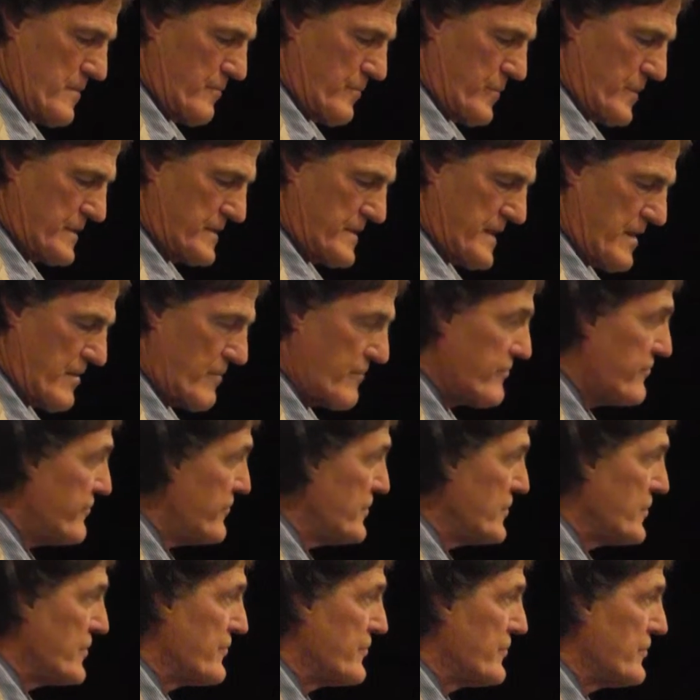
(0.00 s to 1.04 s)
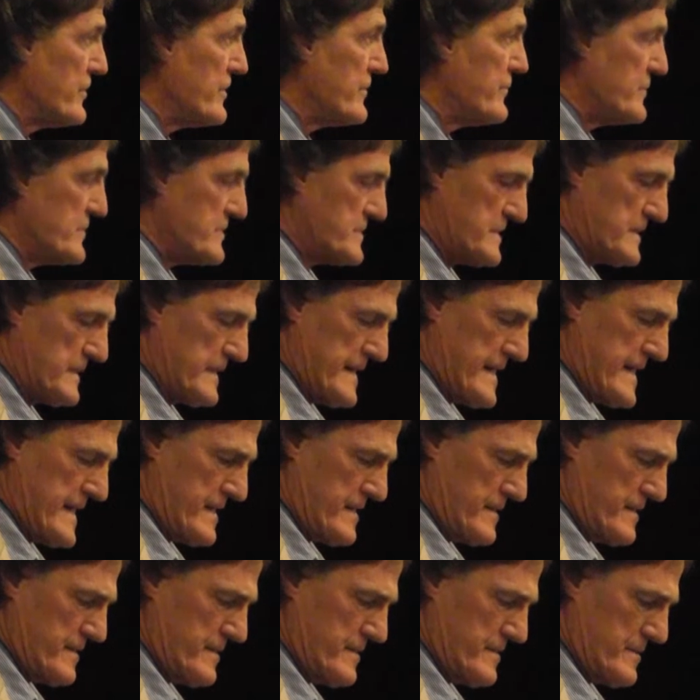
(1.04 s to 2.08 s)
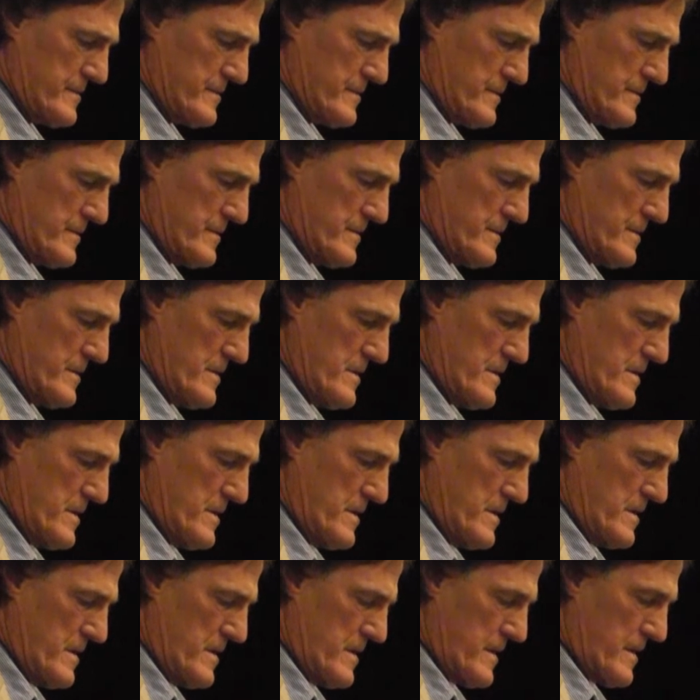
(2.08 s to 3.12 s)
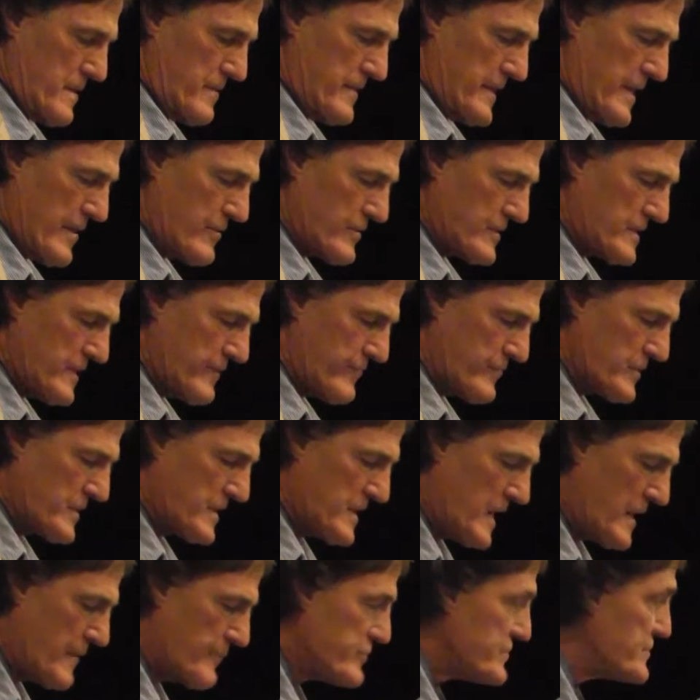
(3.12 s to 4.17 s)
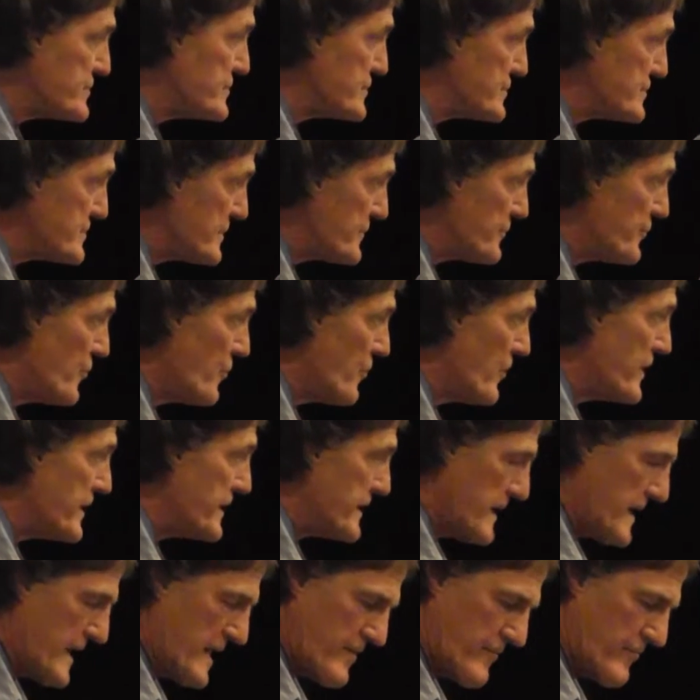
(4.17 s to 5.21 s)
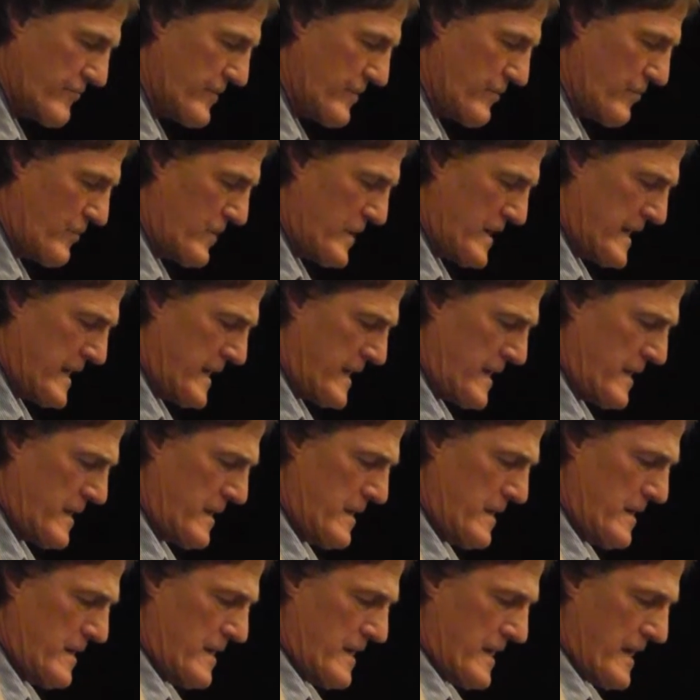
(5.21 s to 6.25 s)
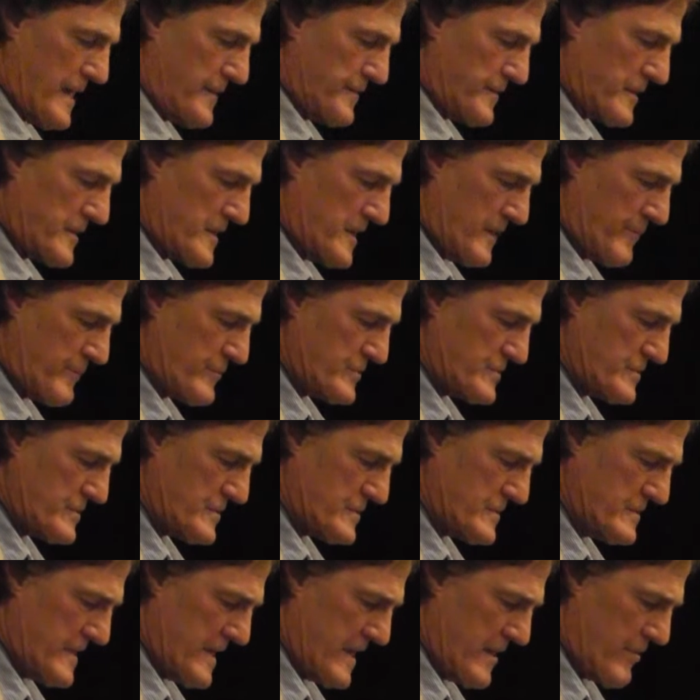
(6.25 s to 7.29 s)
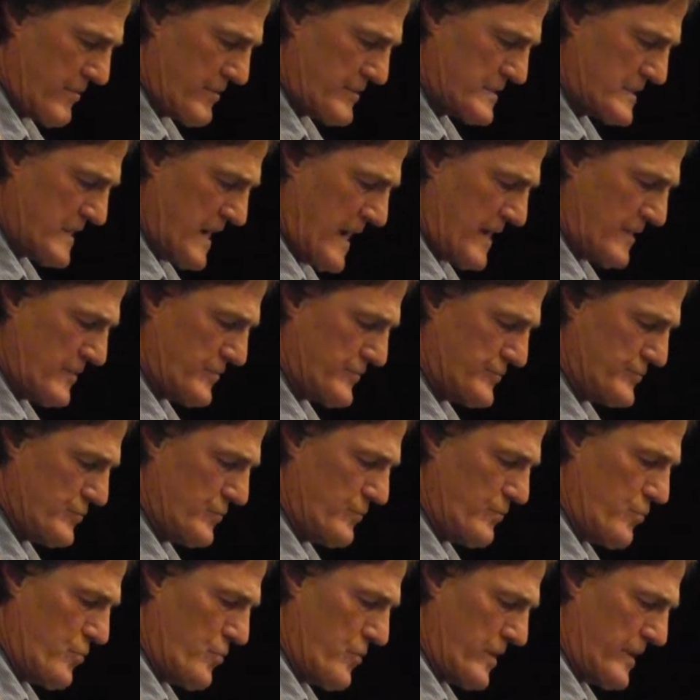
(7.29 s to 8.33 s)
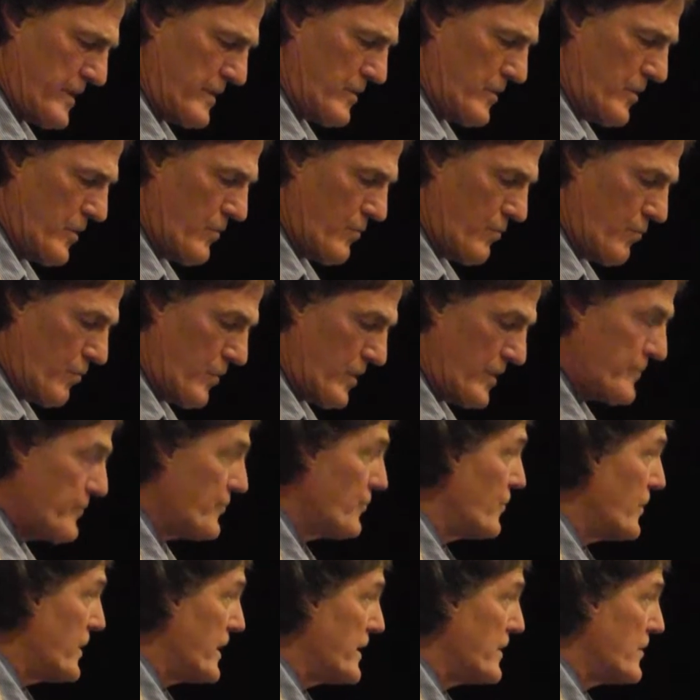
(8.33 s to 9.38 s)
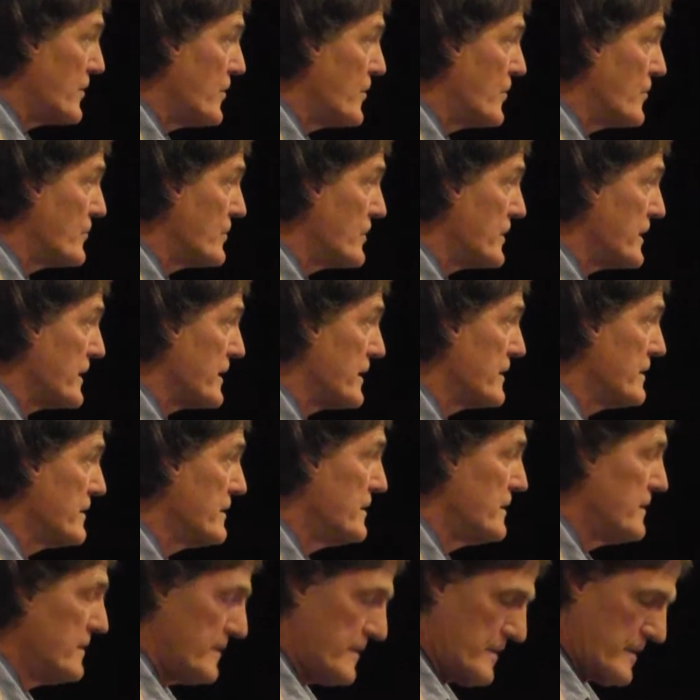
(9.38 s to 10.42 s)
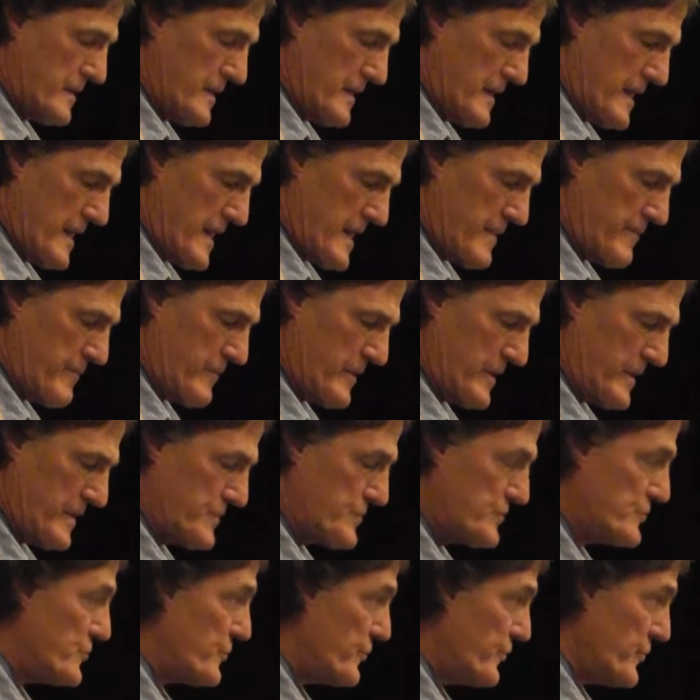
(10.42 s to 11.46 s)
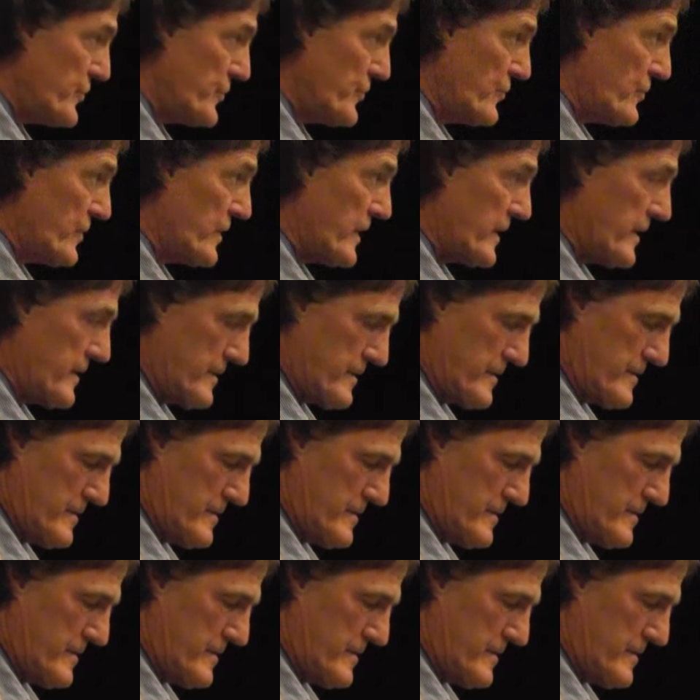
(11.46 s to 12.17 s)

but they are fearfully misled. They are given compasses that point every way, and the compasses they are entitled to point one way only, namely to beauty.